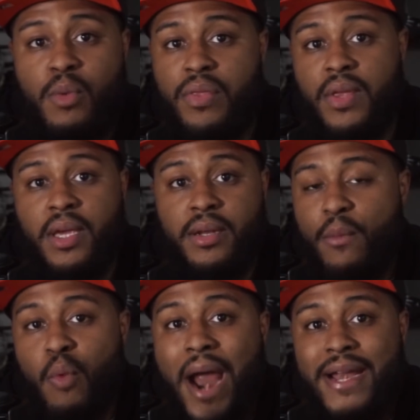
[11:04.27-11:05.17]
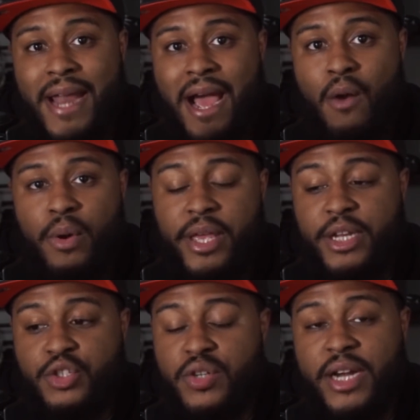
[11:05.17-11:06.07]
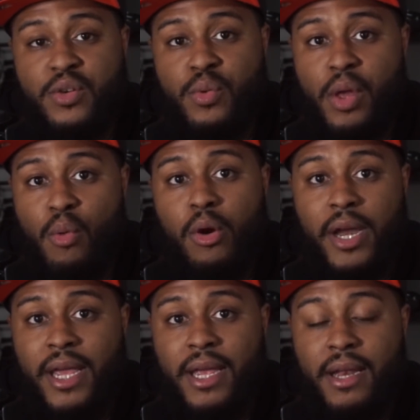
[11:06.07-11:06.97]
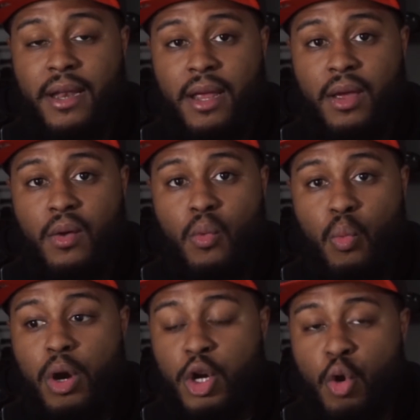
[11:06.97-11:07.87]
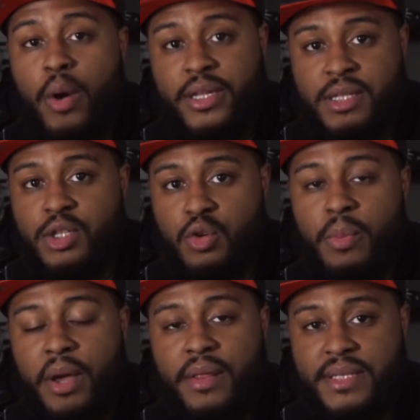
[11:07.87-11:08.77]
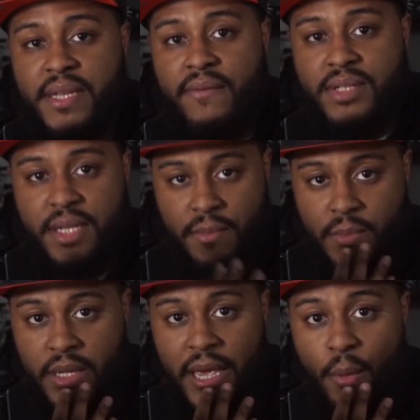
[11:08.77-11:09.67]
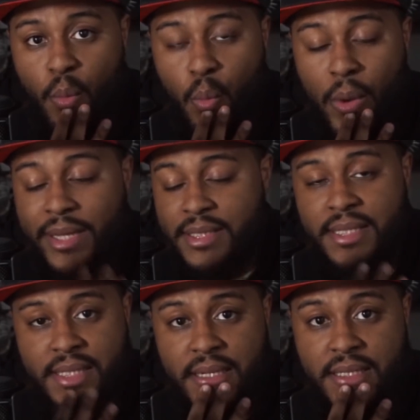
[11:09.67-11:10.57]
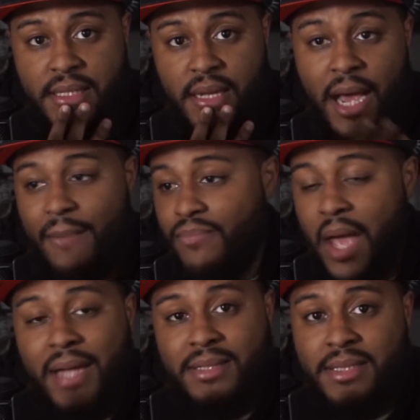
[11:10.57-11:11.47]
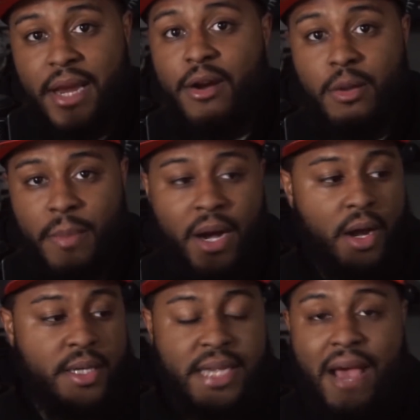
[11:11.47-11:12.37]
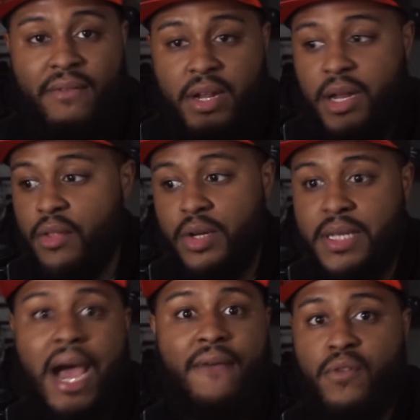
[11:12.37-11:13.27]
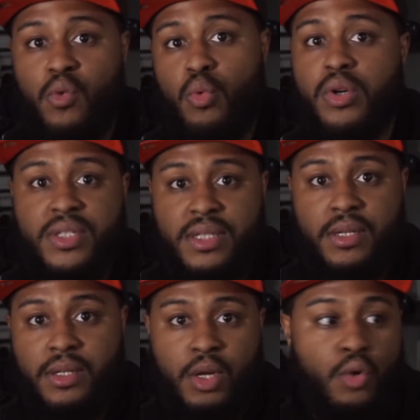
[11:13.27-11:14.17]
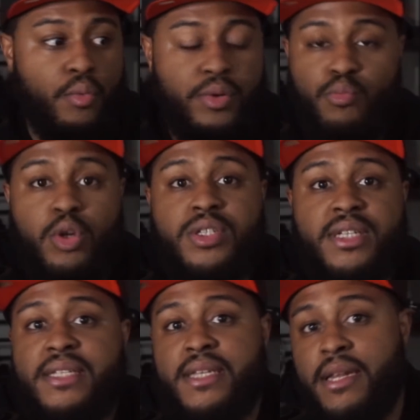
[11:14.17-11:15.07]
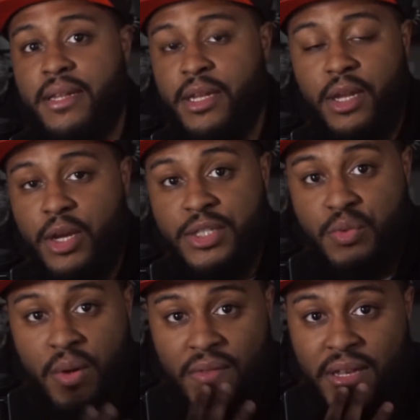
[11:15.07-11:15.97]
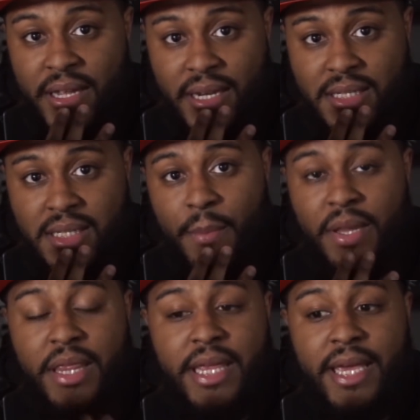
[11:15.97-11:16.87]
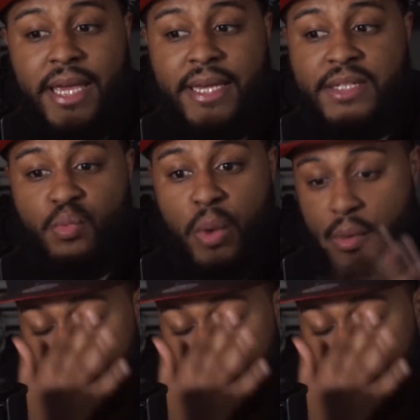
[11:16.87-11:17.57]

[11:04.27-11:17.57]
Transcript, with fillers: within. Right now, in the trajectory that we're in. We're going to do better than 17 wins this season. I'm not scared about us having another tie for the worst worst season in the history of the Knicks. But the thing is, when